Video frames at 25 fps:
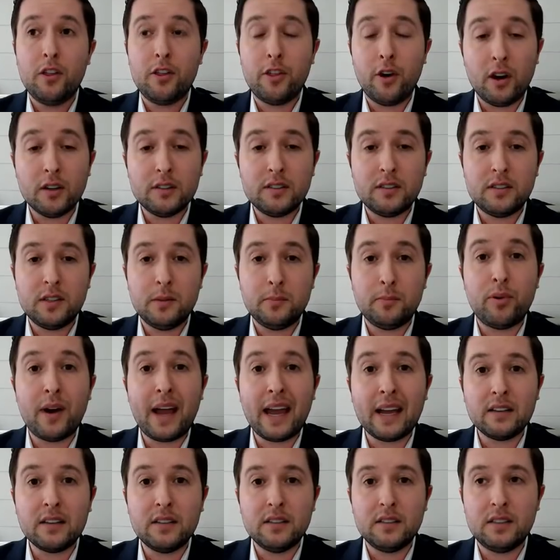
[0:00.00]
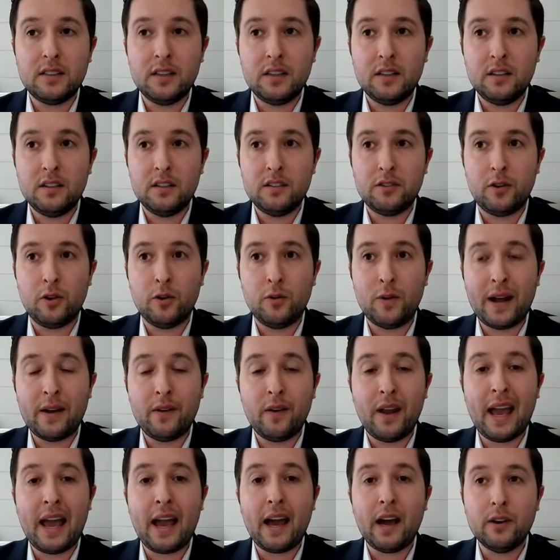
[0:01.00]
thoughts and practices
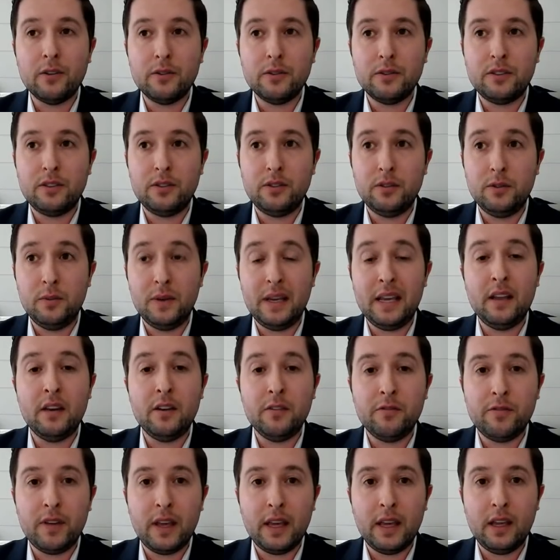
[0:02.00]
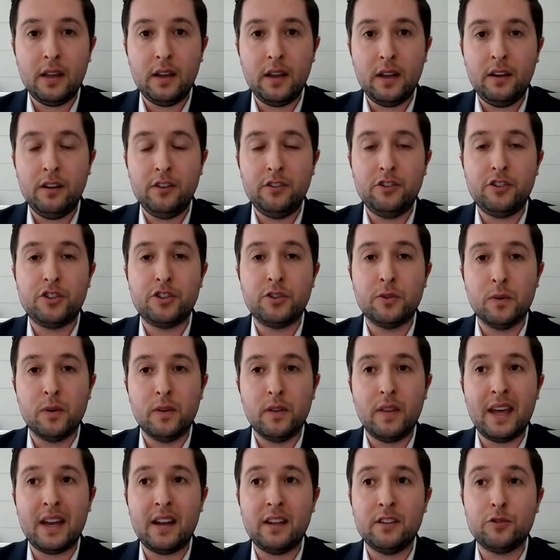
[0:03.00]
around how to innovate and
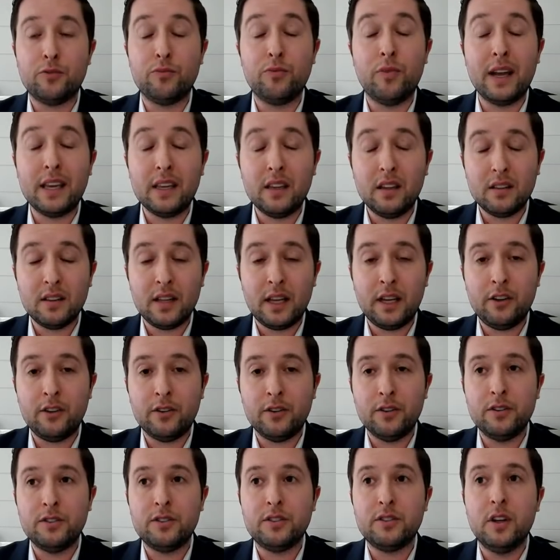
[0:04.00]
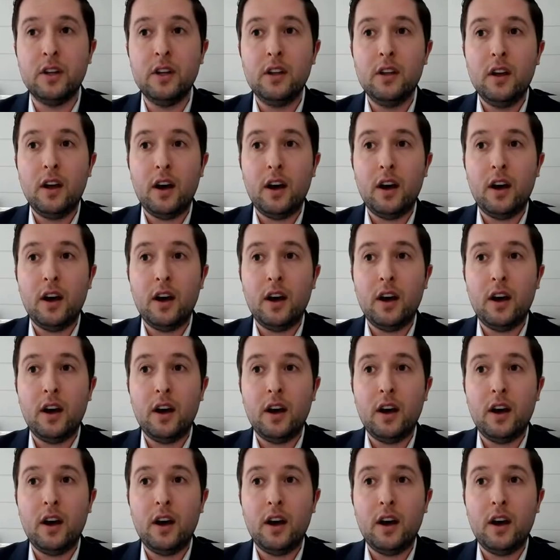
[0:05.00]
ensure that as regulators